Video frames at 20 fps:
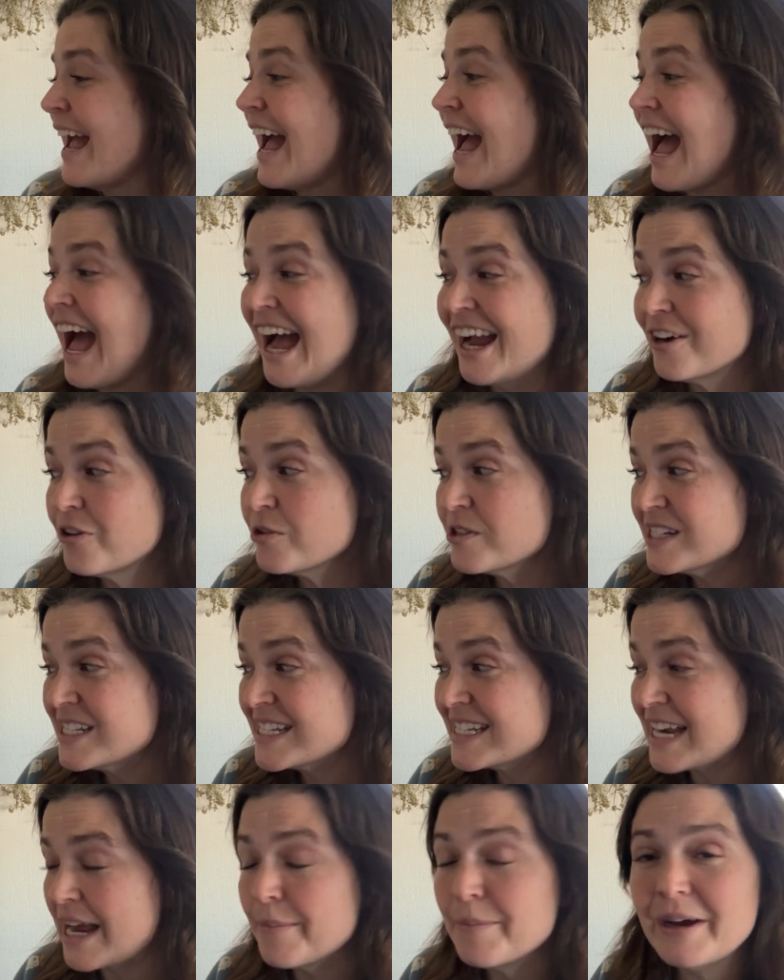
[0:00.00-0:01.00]

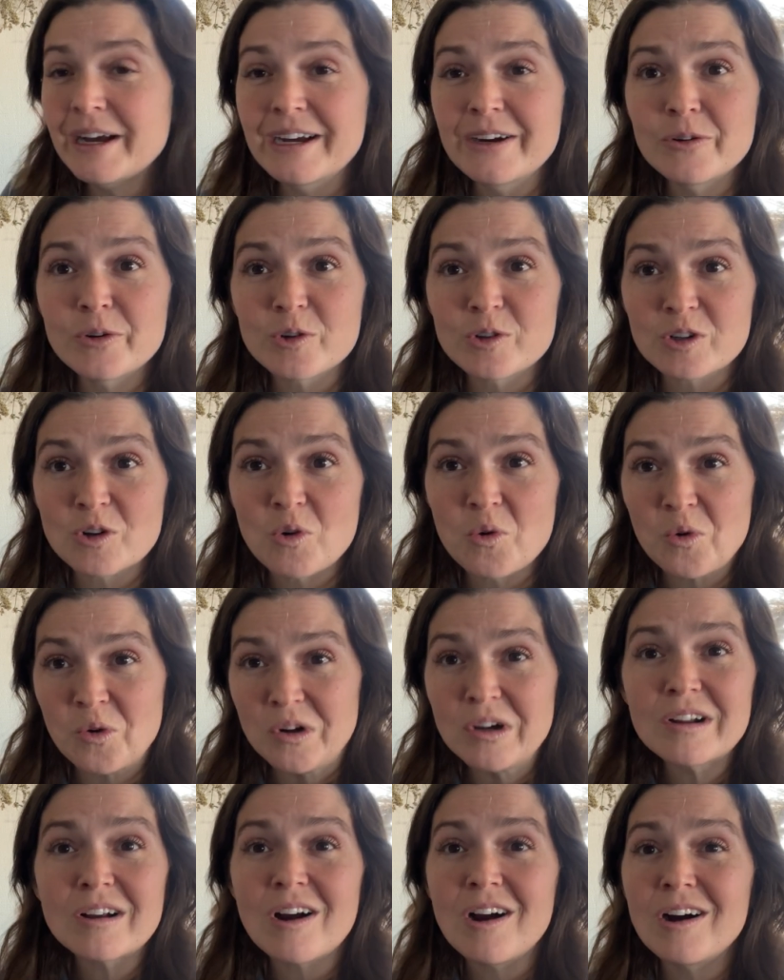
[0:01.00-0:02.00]
Agarostema or
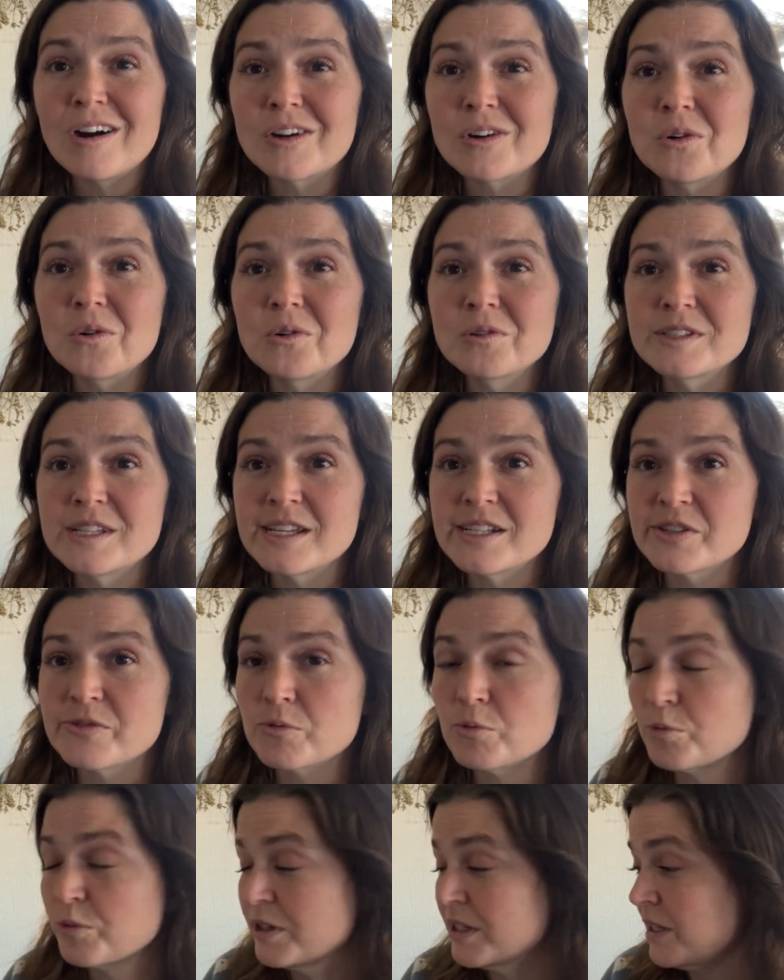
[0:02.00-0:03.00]
corn cockle does
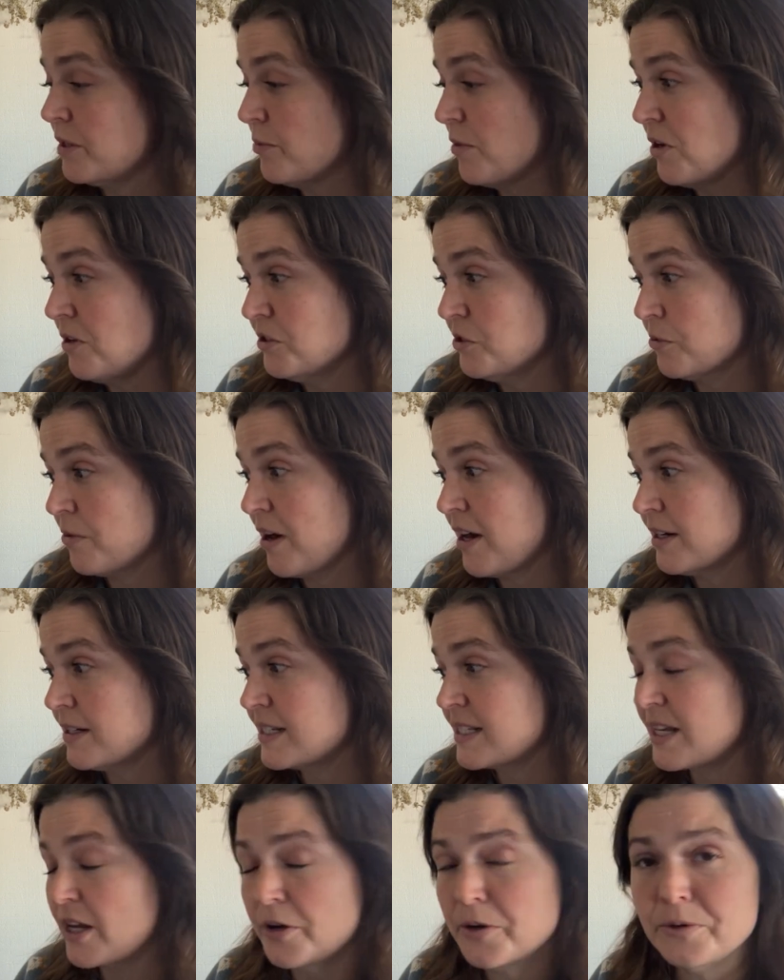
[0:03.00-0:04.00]
really well direct
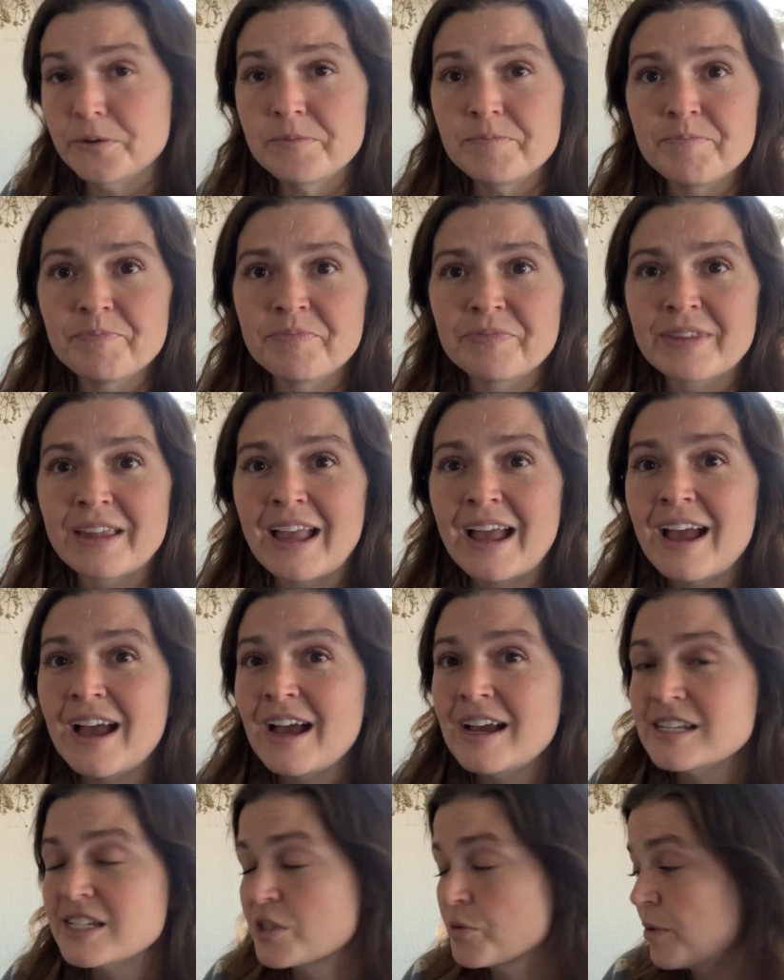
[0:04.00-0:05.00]
sown.
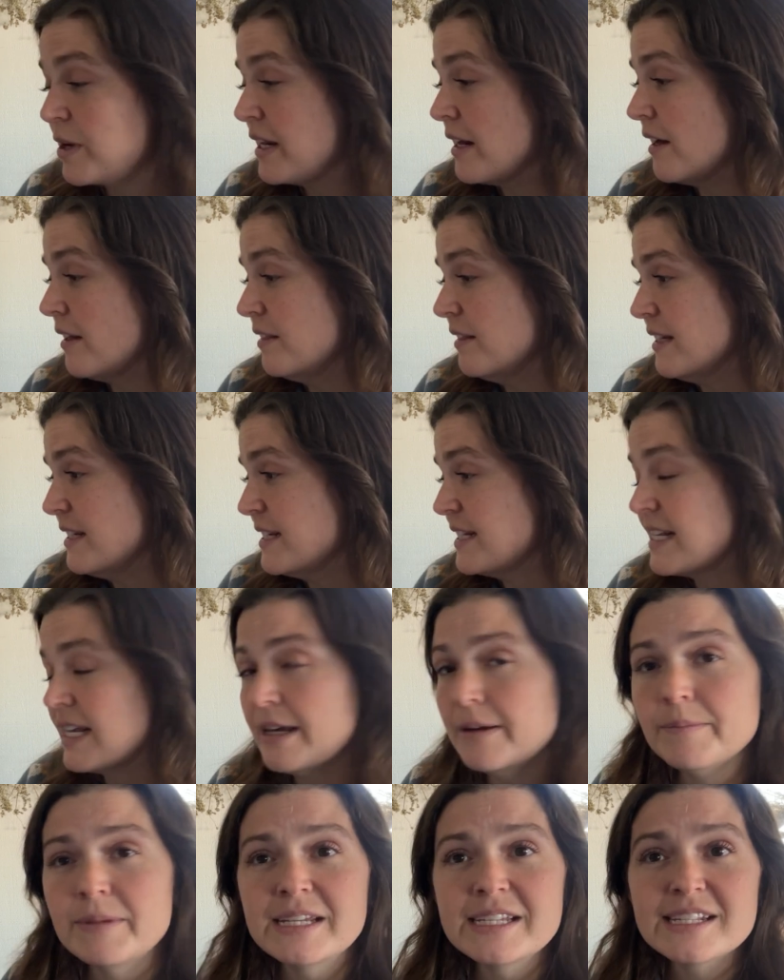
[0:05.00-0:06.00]
Sweet
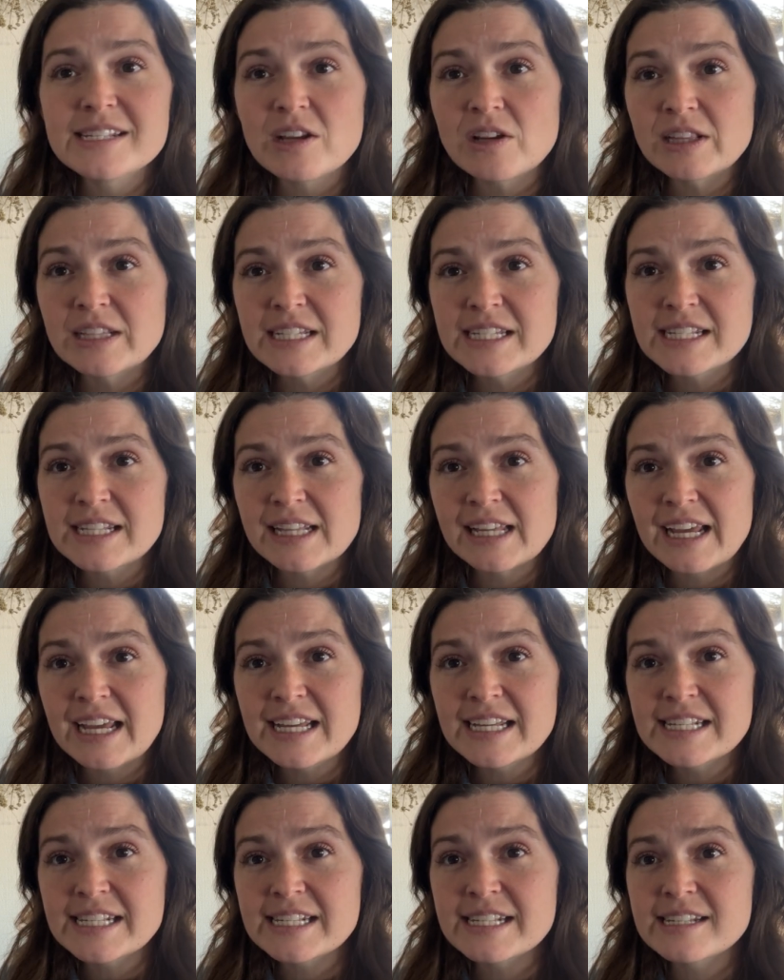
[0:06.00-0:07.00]
alyssum is on this
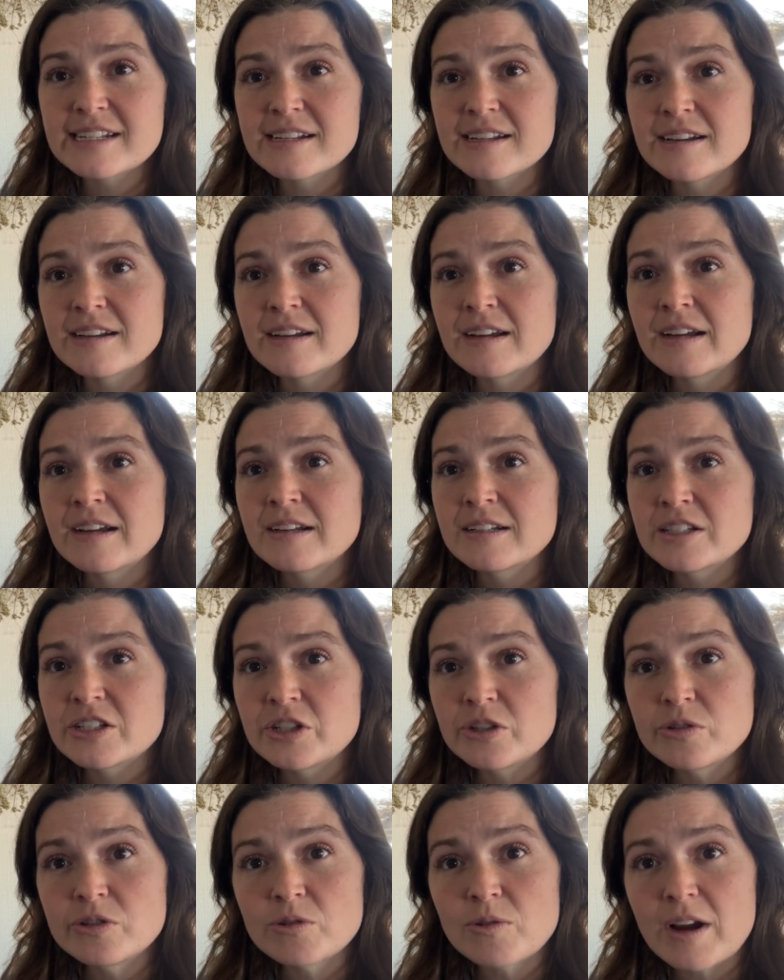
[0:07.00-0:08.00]
list
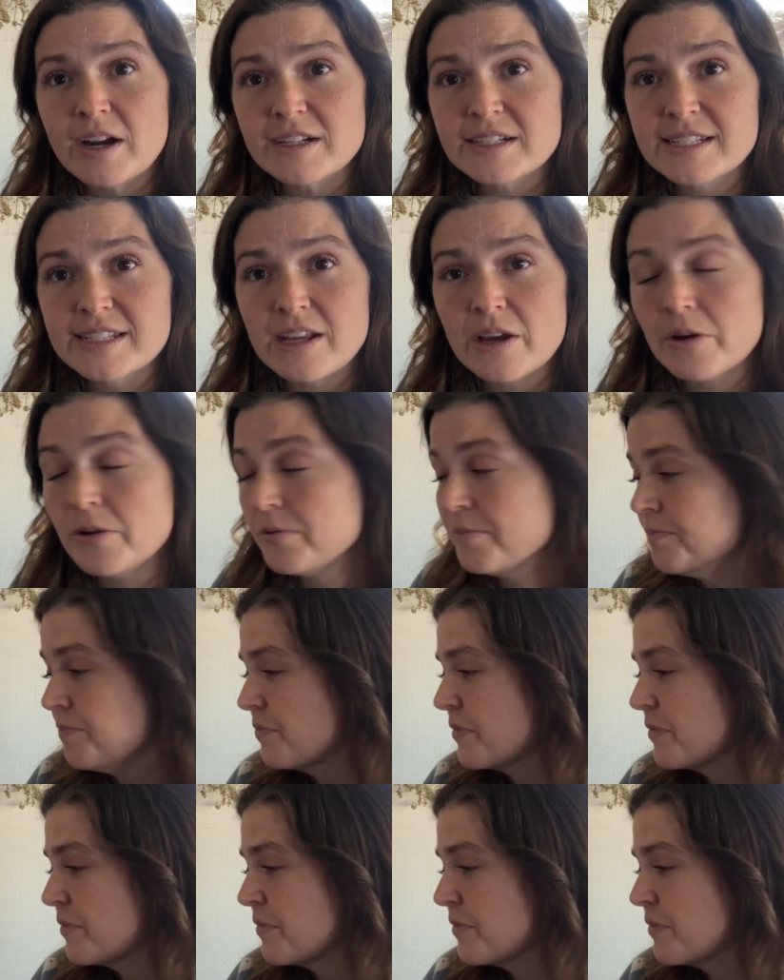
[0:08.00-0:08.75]
to direct sow.